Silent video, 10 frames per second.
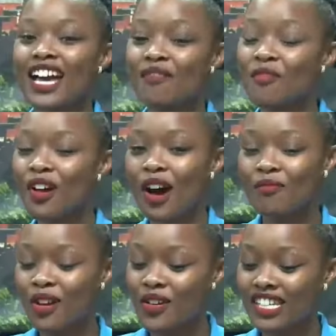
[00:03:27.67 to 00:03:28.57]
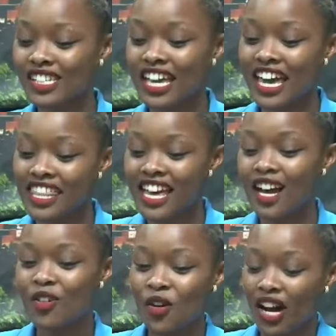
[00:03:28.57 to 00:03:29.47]
I'm always
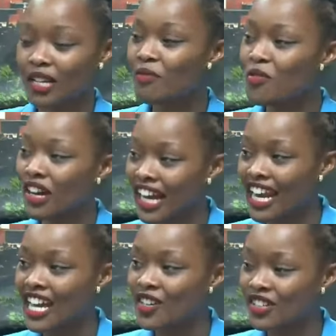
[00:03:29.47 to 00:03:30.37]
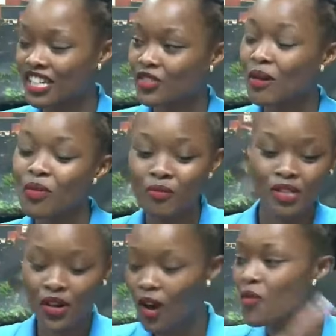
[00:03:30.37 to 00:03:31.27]
either uko karibu kuongelea hiyo kitu ama
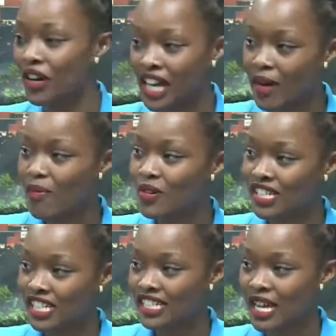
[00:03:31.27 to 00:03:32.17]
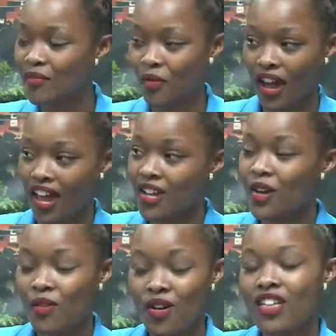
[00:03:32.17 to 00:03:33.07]
umetoka kuongea about it somewhere.
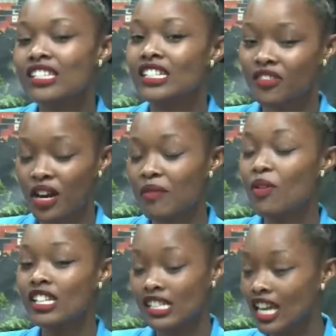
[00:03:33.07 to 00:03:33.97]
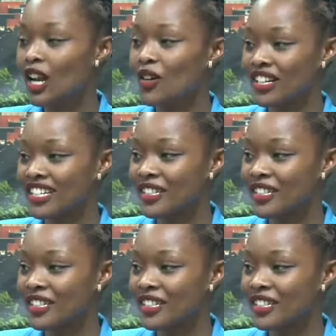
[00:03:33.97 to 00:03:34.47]
Oh, that's incredible. It's the Lord.